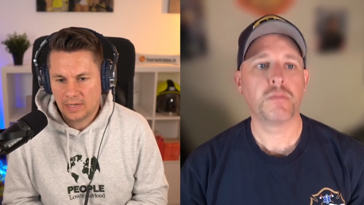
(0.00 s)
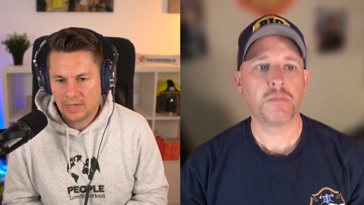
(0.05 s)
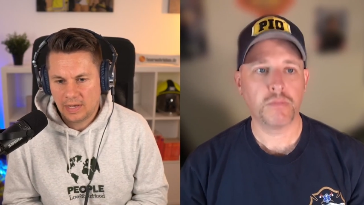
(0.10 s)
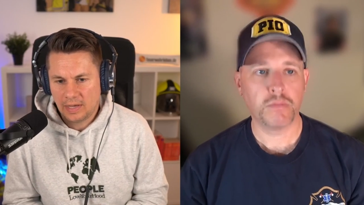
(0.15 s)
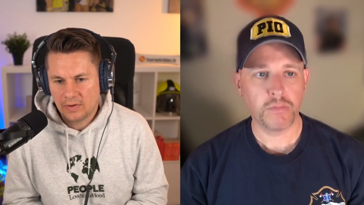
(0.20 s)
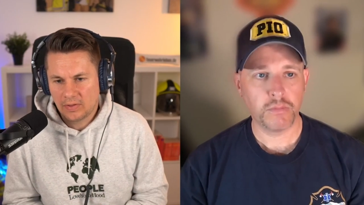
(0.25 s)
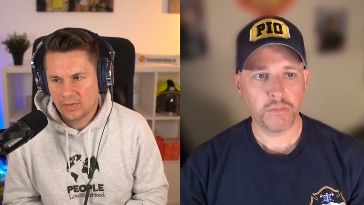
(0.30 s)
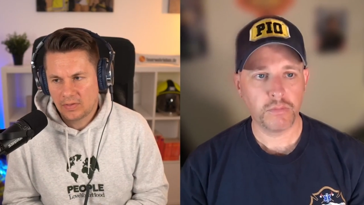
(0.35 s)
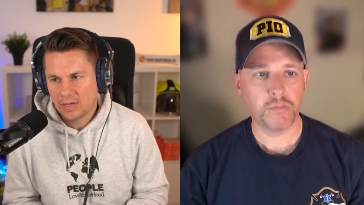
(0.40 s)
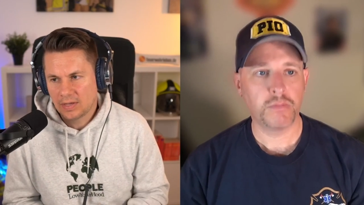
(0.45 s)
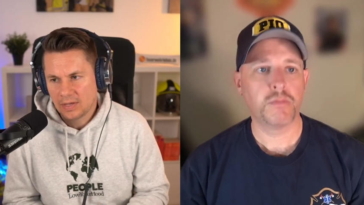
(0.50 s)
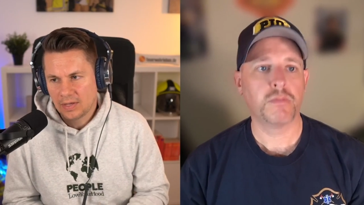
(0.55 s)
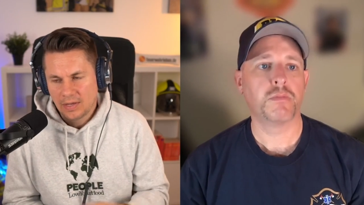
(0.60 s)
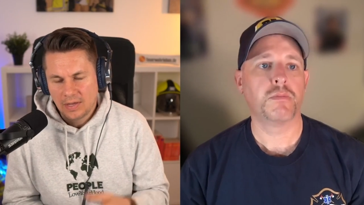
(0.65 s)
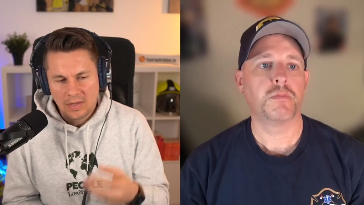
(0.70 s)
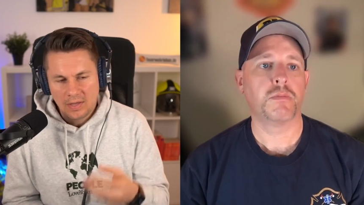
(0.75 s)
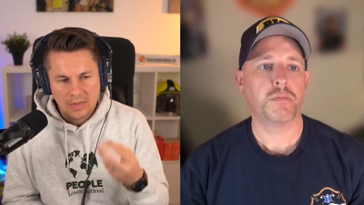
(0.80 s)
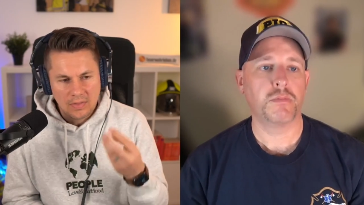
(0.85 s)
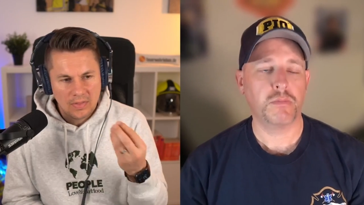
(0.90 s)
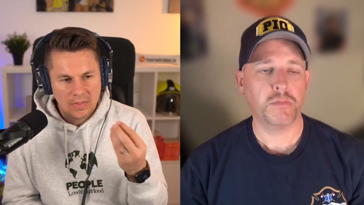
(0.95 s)
Speaker 1: And I think
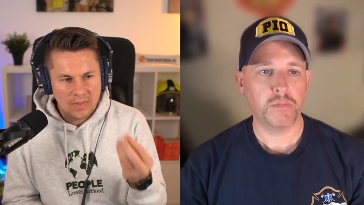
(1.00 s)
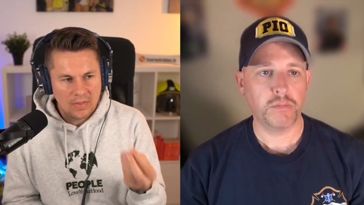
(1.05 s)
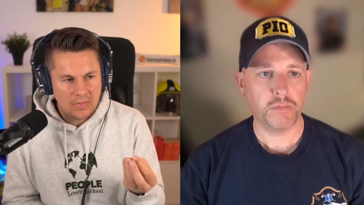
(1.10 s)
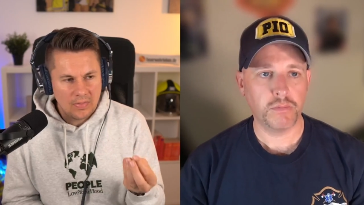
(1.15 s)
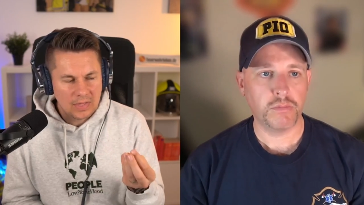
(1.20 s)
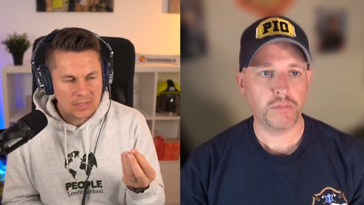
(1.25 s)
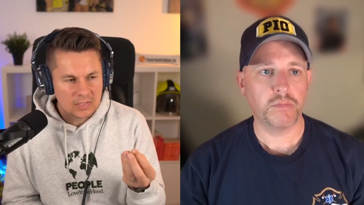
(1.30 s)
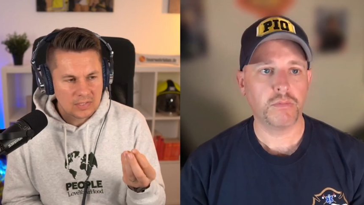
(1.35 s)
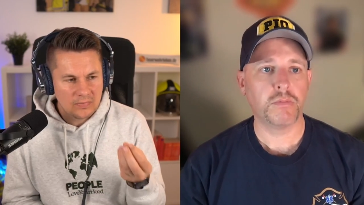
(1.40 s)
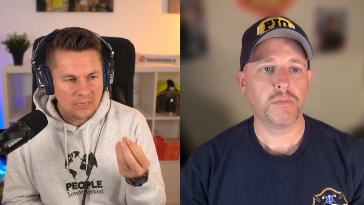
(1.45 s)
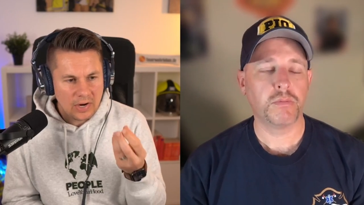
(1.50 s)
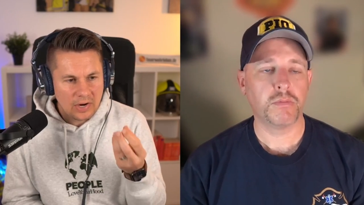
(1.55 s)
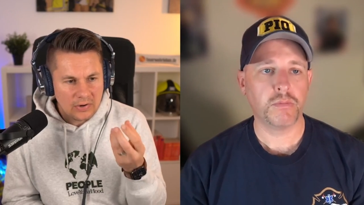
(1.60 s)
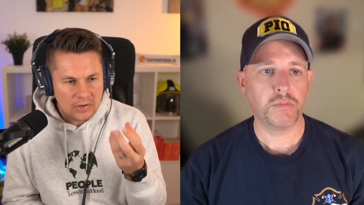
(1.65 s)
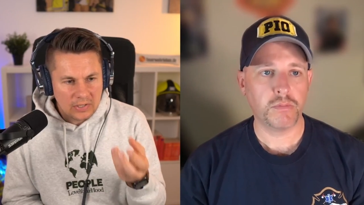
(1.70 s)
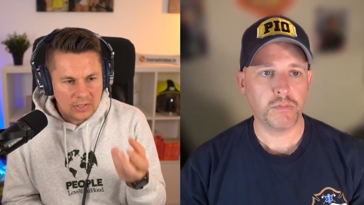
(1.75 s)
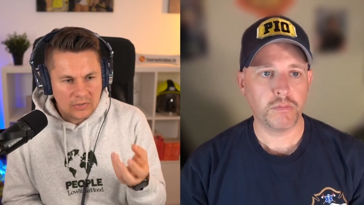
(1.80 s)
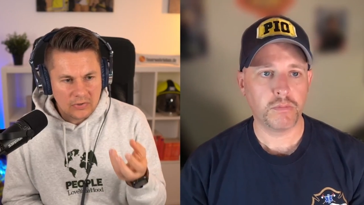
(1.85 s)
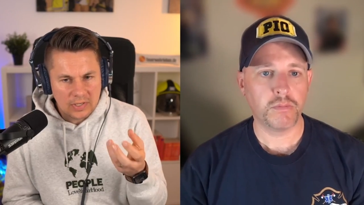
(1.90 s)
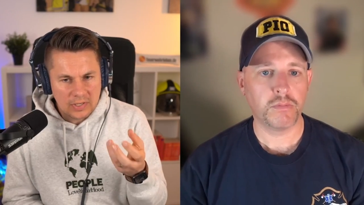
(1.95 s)
that, that's very
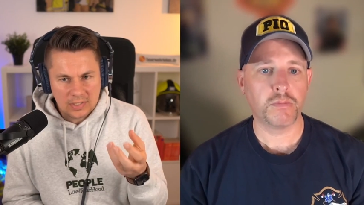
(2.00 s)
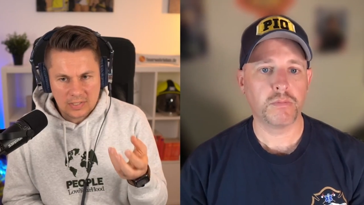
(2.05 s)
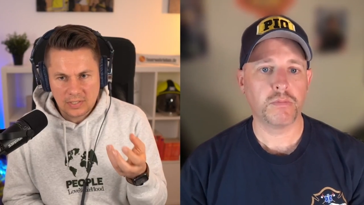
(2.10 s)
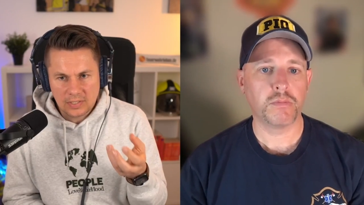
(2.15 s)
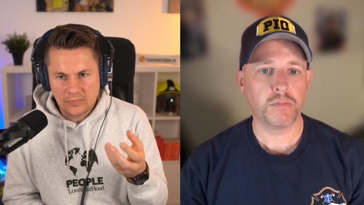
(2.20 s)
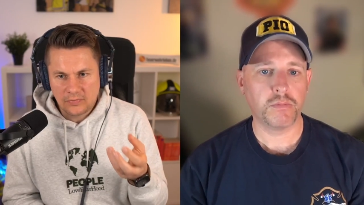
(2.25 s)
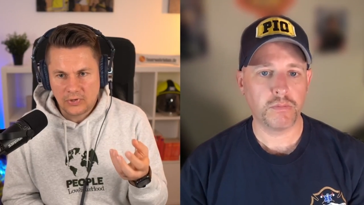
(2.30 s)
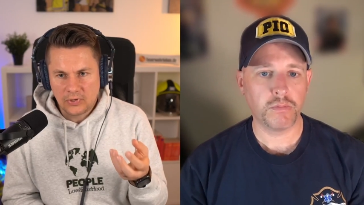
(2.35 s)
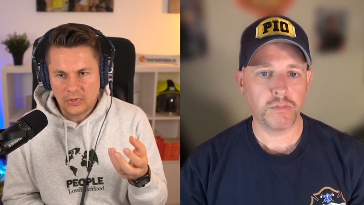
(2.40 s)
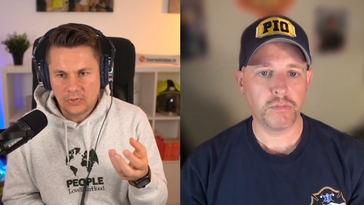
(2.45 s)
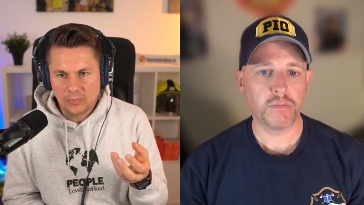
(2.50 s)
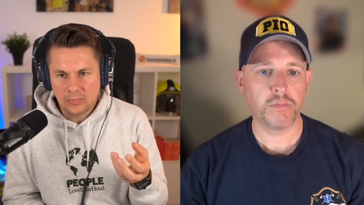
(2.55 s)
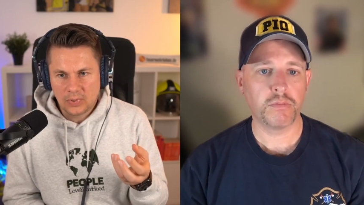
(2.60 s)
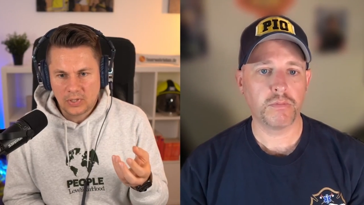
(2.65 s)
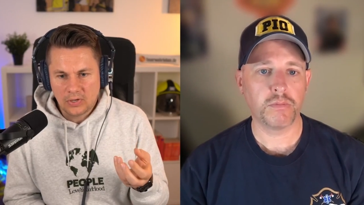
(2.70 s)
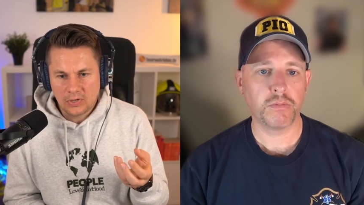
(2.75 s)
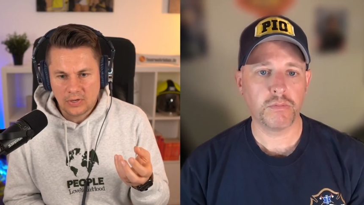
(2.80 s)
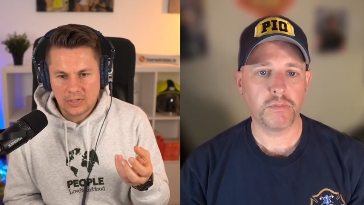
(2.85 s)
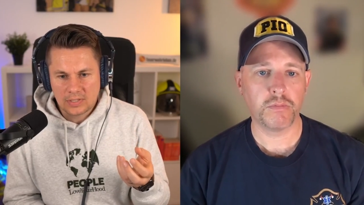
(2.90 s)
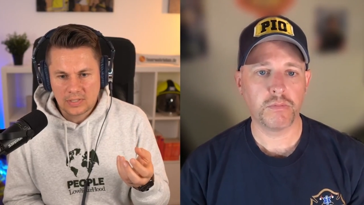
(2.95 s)
interesting for you
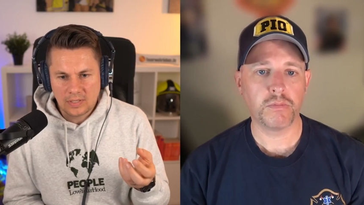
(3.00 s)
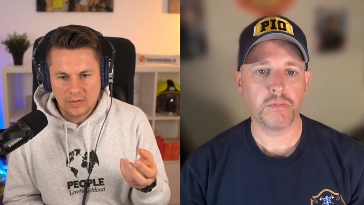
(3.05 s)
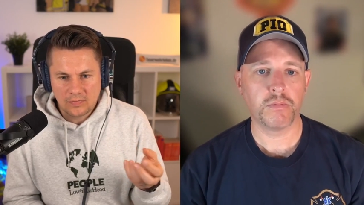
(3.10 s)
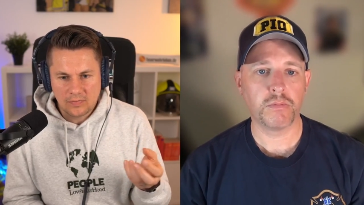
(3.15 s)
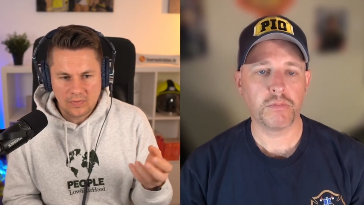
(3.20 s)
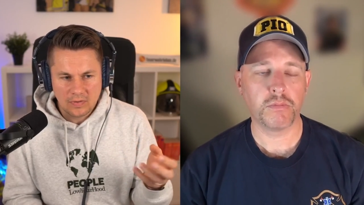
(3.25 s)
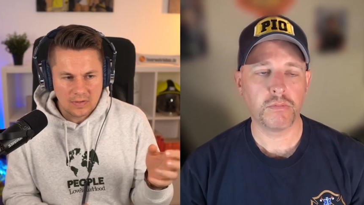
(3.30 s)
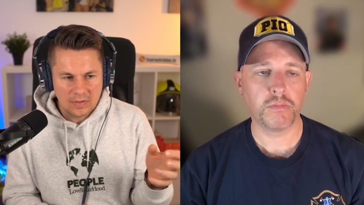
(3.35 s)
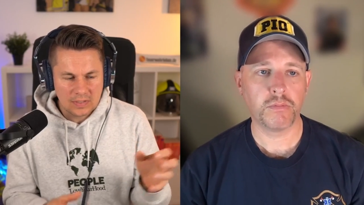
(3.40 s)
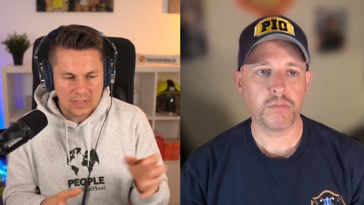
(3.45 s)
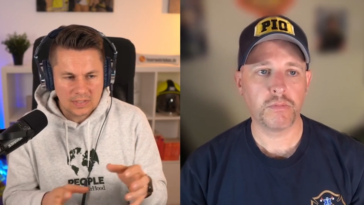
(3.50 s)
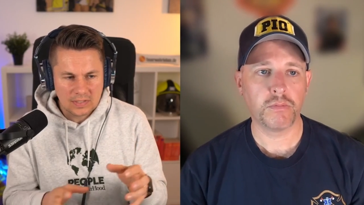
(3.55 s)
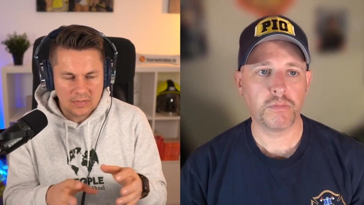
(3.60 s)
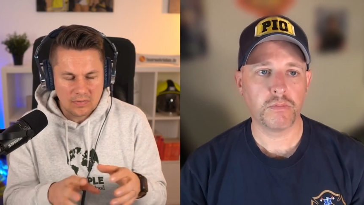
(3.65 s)
because if it's